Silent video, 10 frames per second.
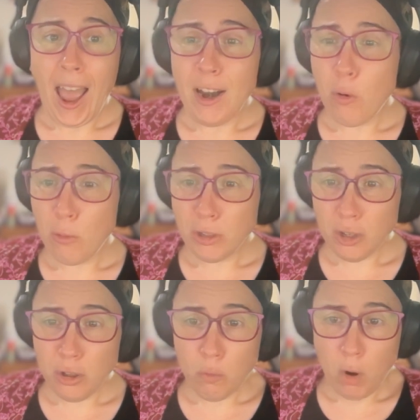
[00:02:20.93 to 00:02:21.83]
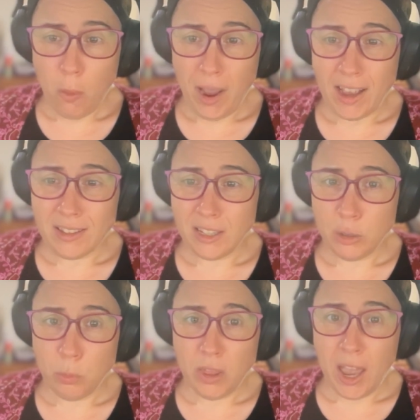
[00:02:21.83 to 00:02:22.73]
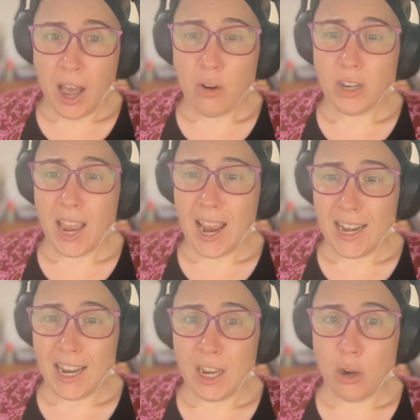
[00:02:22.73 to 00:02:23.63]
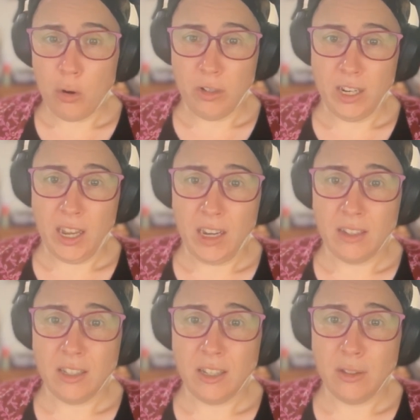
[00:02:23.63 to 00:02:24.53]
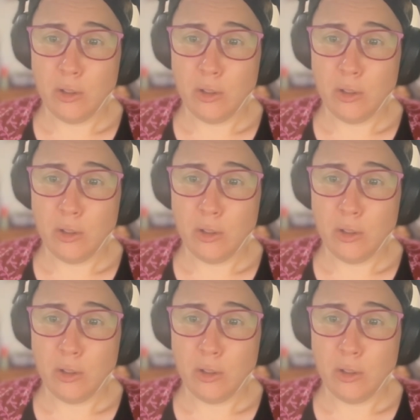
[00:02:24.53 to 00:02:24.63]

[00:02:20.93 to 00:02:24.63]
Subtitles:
And also the ROAS, it's without any context.